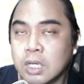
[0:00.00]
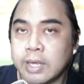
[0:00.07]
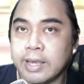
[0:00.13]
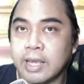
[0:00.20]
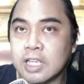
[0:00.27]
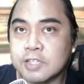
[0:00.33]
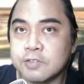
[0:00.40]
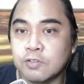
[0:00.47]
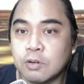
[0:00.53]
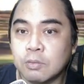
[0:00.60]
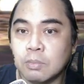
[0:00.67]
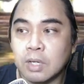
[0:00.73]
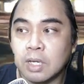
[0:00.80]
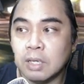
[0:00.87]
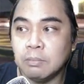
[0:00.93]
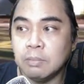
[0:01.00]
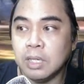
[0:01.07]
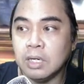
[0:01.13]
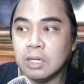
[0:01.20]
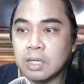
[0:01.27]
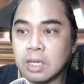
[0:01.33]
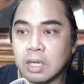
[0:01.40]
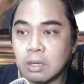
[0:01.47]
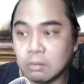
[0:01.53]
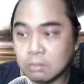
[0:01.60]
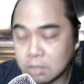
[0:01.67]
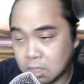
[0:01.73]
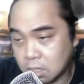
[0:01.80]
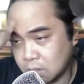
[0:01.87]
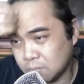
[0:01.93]
As for my main account,
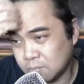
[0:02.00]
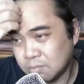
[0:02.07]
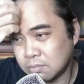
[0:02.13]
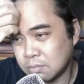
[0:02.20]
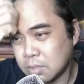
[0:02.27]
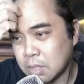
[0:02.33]
I'm